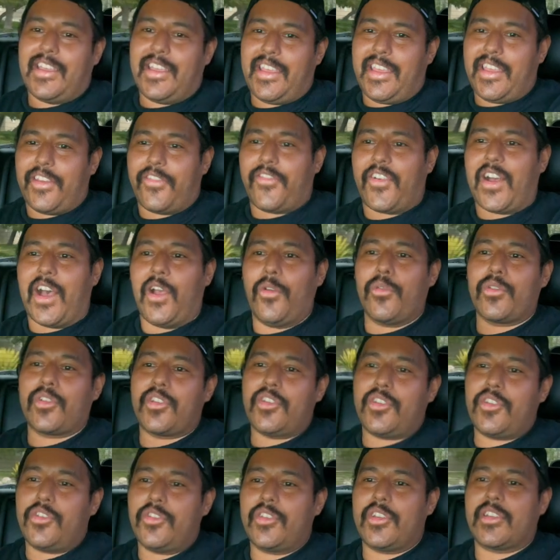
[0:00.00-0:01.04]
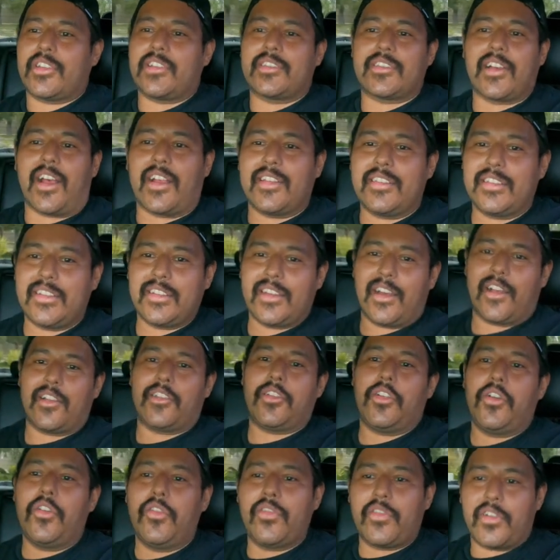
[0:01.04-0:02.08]
if I were to do the exhausting
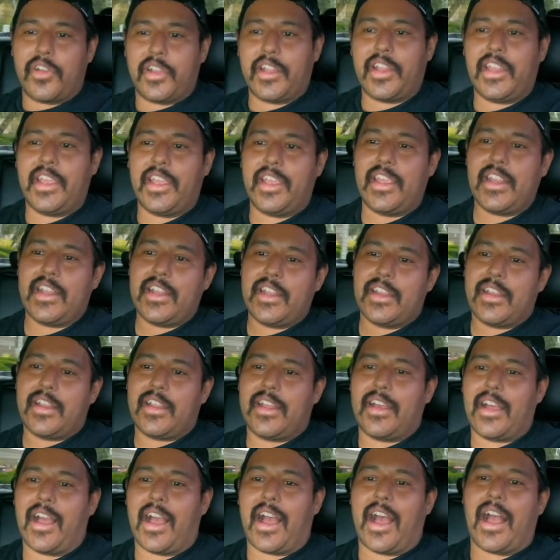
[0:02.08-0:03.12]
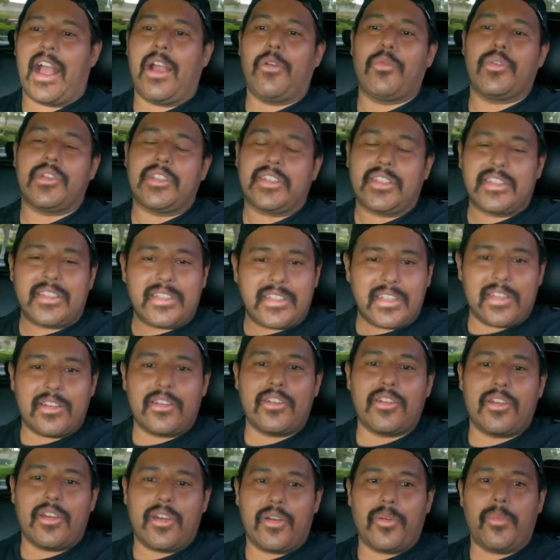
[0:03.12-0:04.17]
all over again, I would
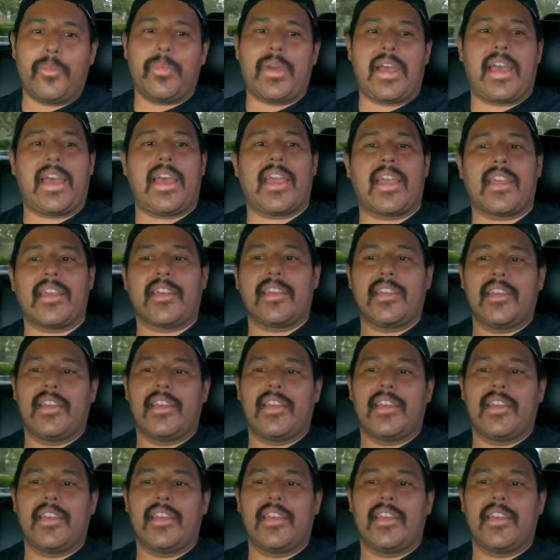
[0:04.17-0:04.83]
still go back